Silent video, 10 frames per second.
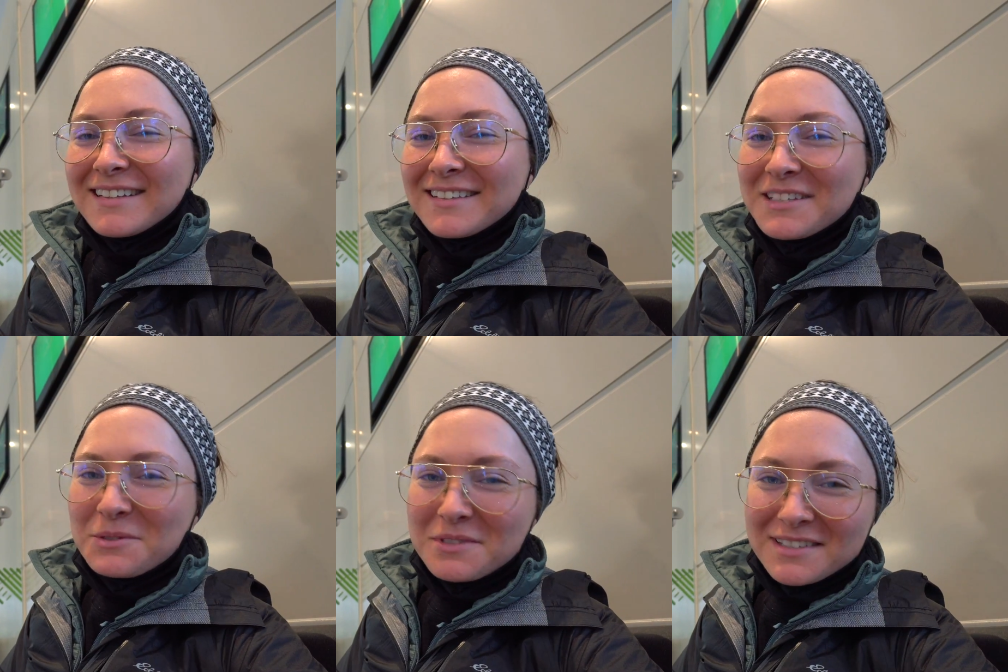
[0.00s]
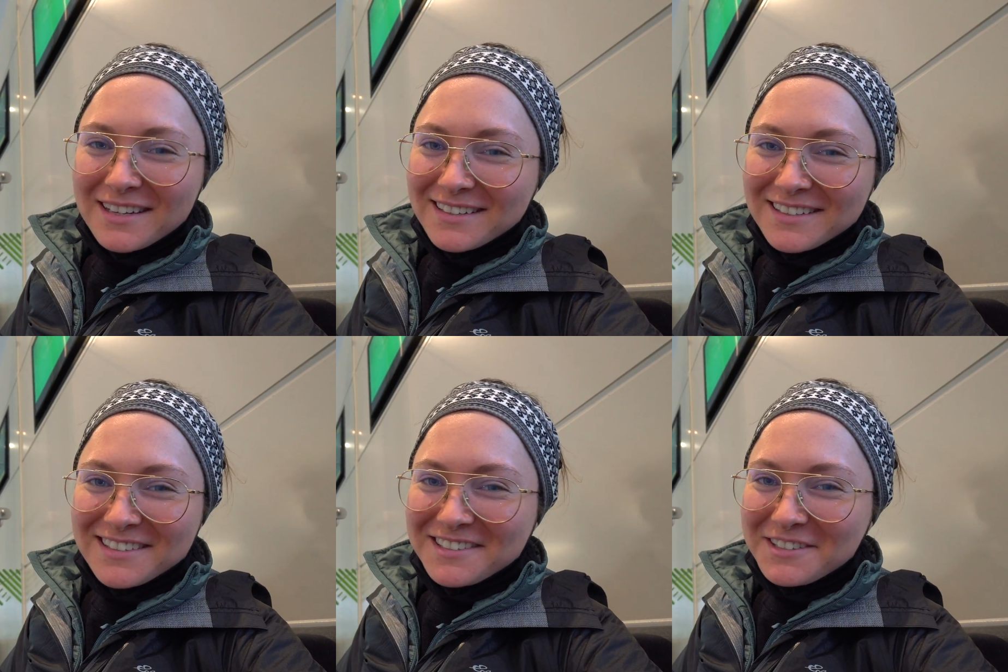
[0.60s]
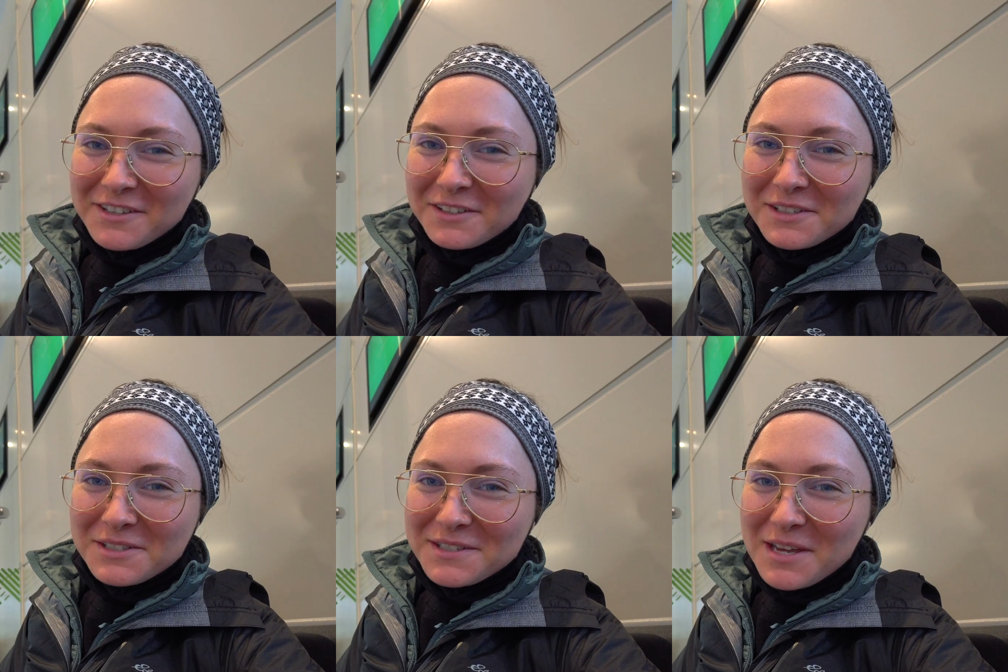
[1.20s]
This one's not necessarily
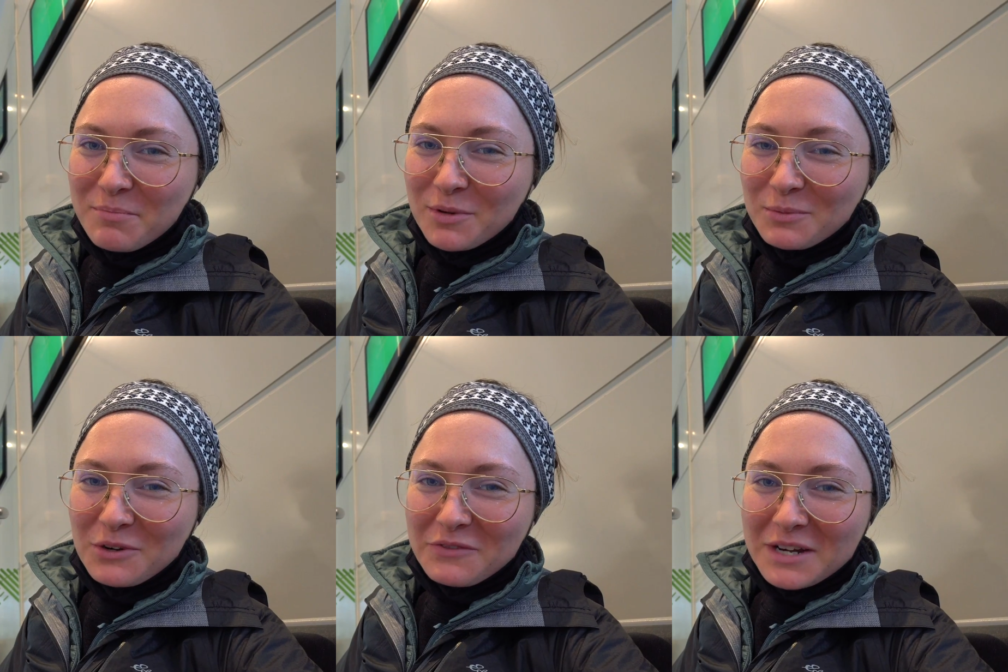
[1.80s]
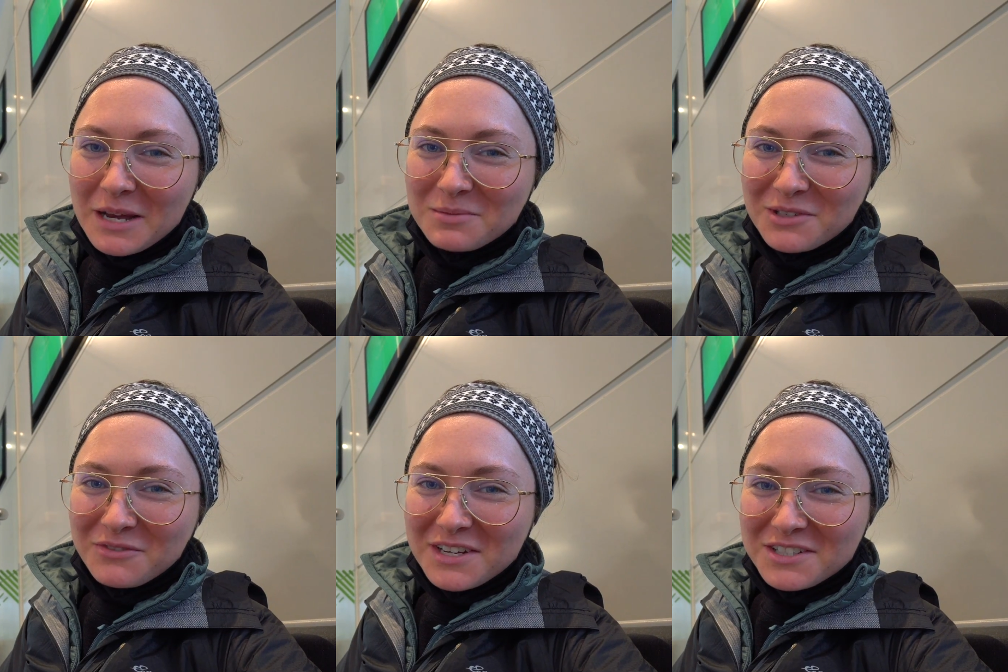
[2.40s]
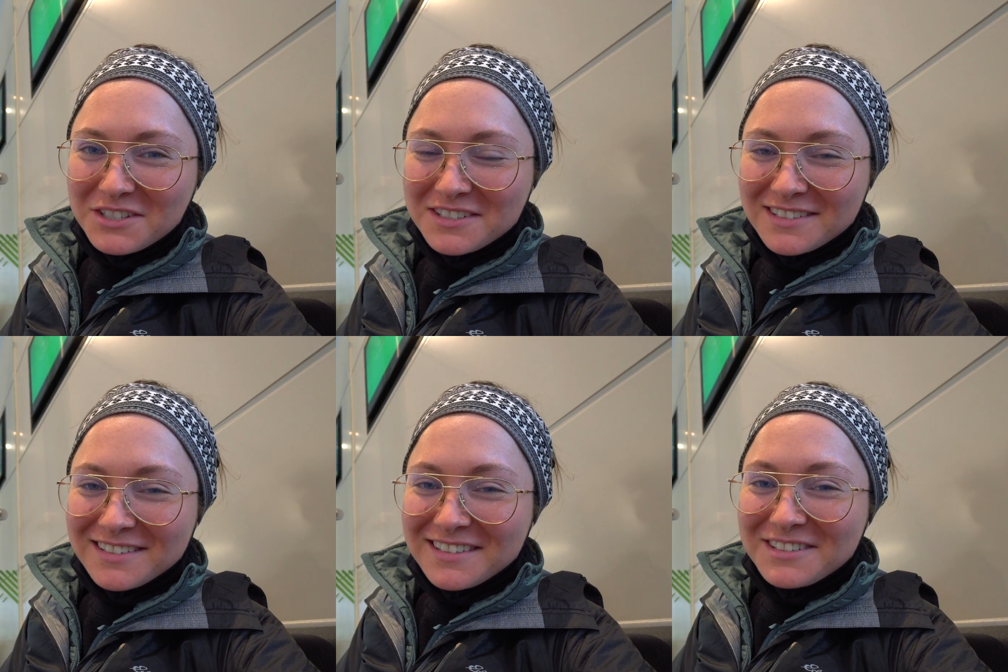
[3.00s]
a tip, but more of an
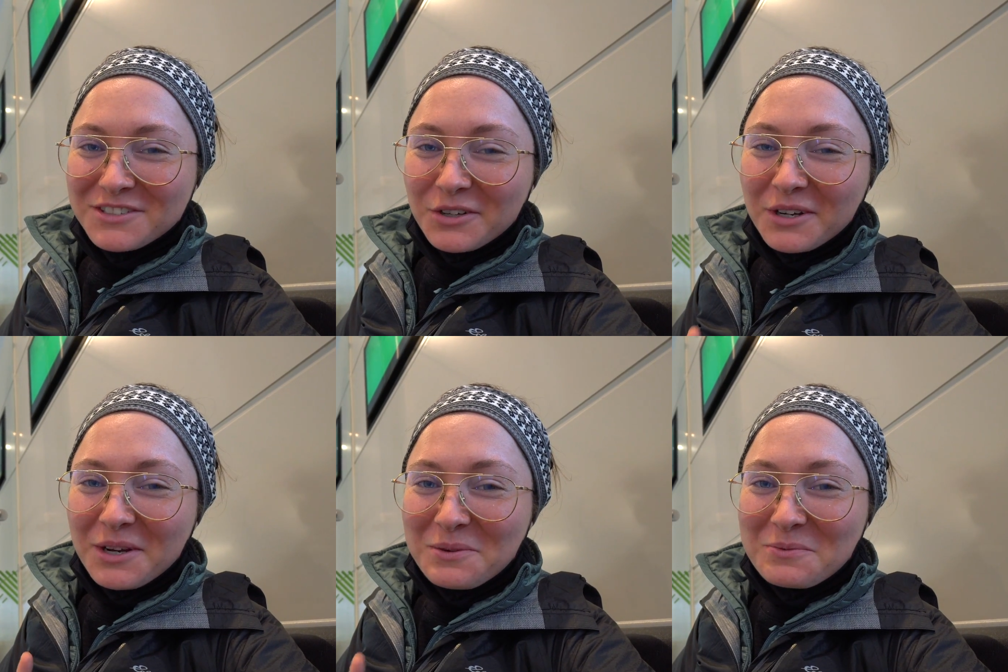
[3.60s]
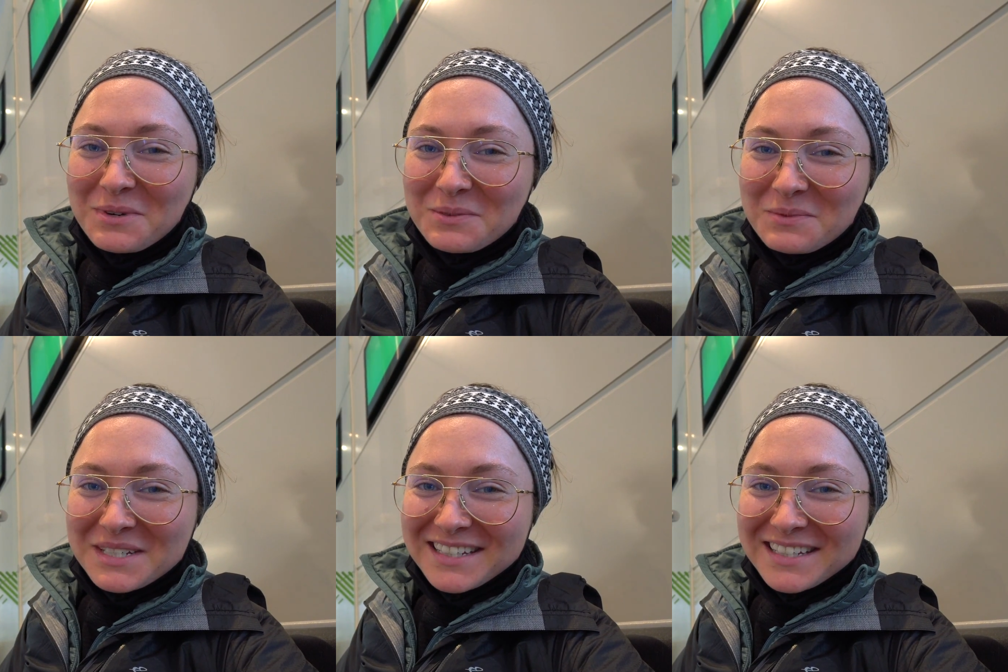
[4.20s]
observation. During our 1 week